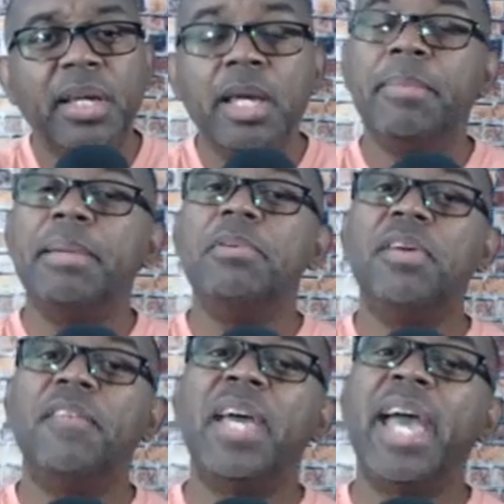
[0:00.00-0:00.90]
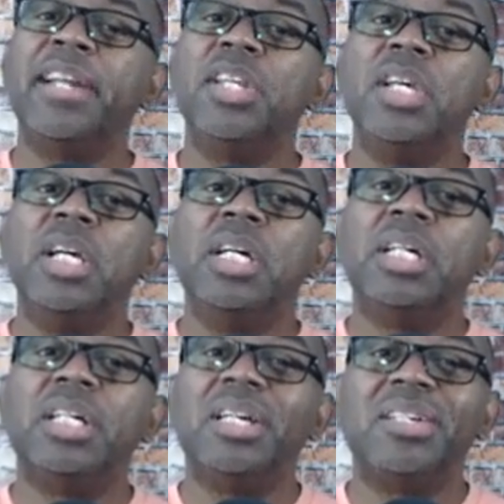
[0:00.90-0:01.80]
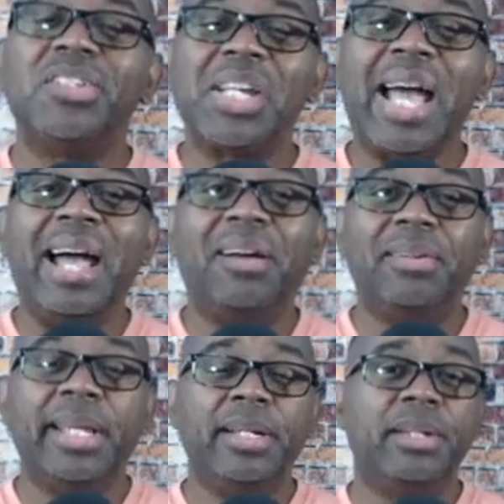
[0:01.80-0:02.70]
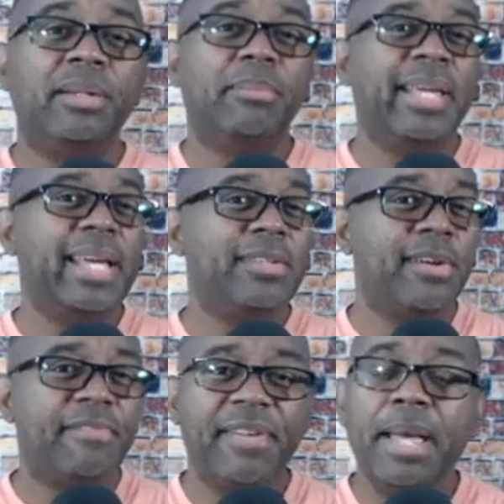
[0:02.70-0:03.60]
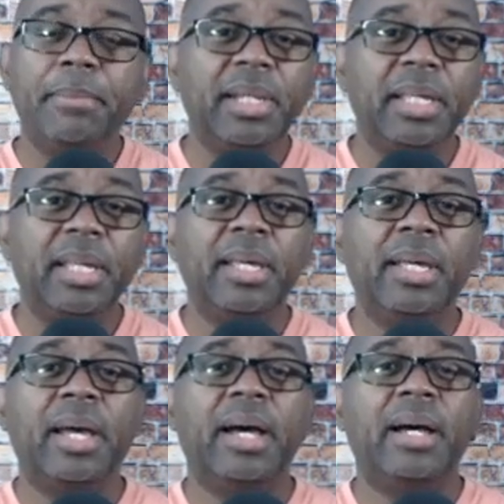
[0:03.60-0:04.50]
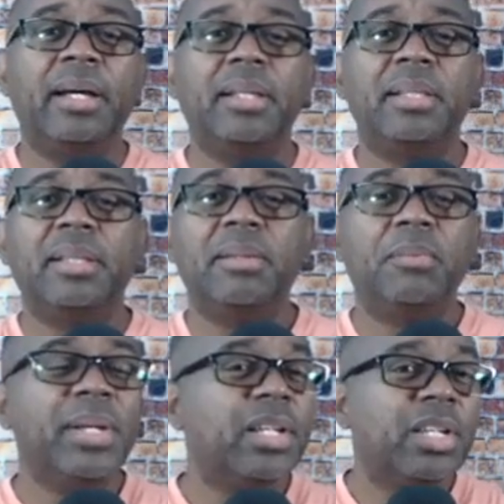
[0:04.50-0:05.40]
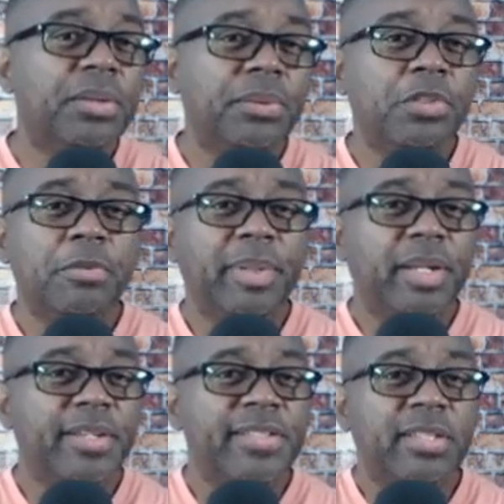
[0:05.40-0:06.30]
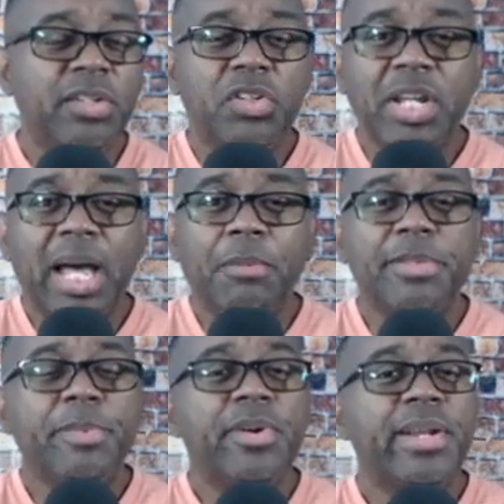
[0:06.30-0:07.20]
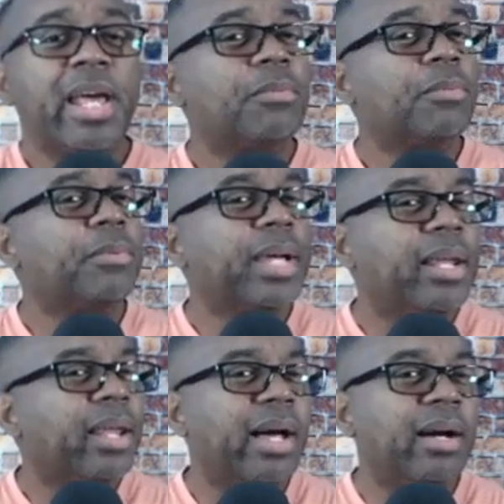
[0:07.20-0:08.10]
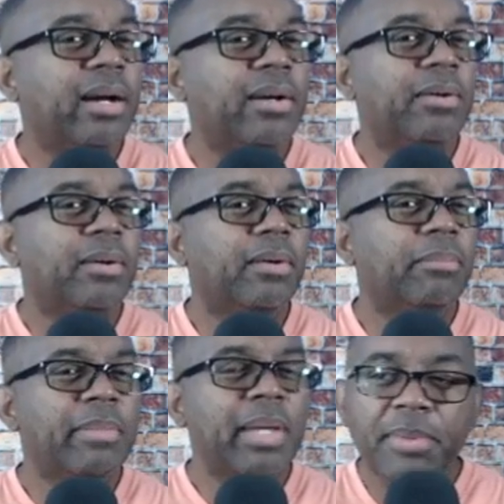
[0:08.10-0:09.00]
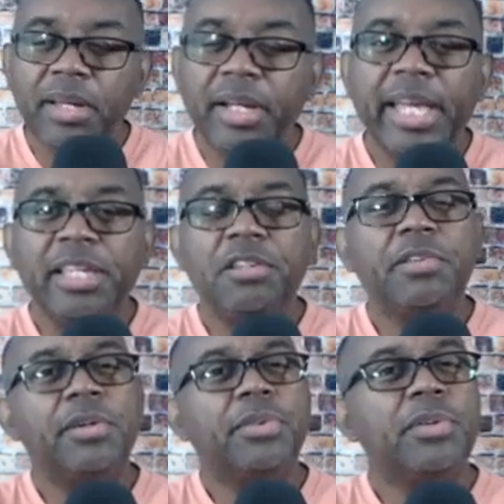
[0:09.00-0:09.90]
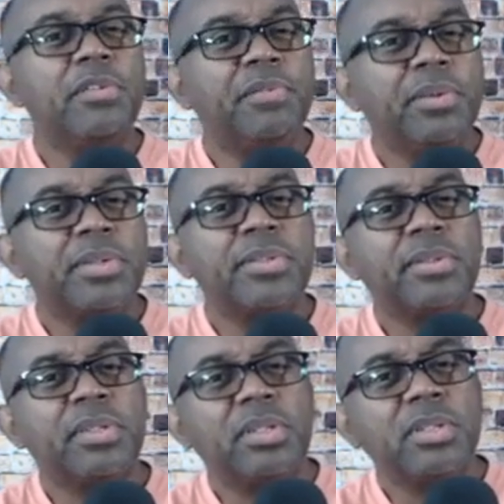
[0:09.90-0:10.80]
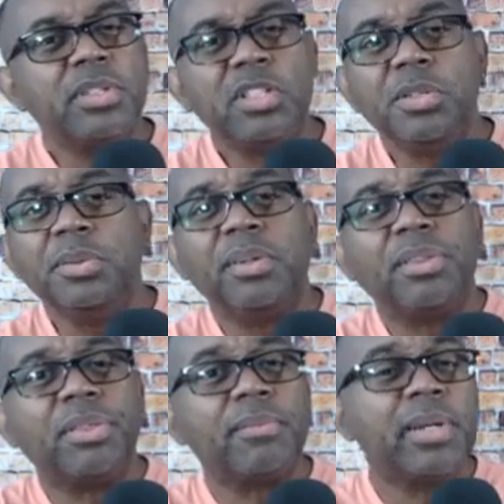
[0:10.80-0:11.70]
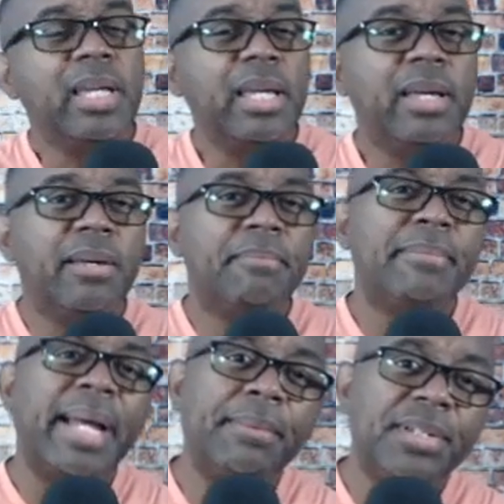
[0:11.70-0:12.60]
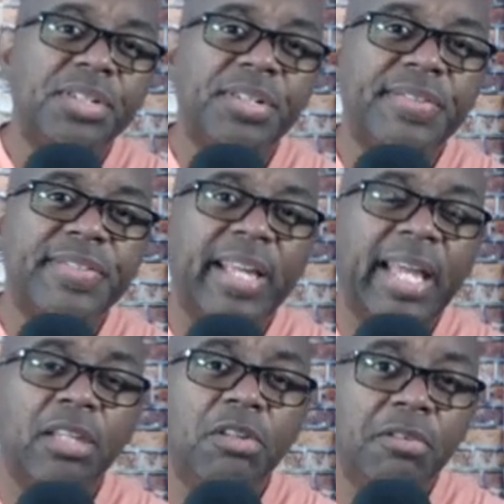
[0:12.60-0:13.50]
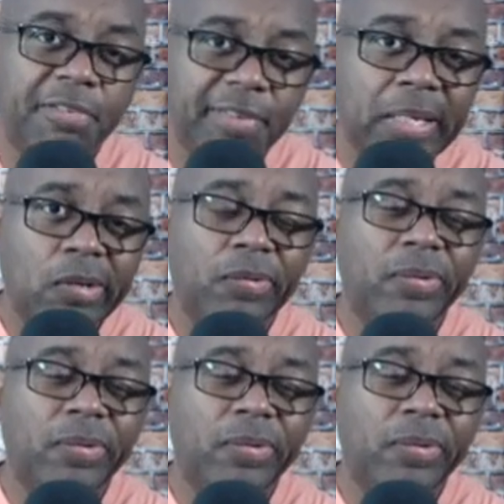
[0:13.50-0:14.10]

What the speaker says: Maybe you had a child and your family ridiculed you because your child was born out of wedlock. Or maybe, again, you've gone through divorce or two or three marriages and you feel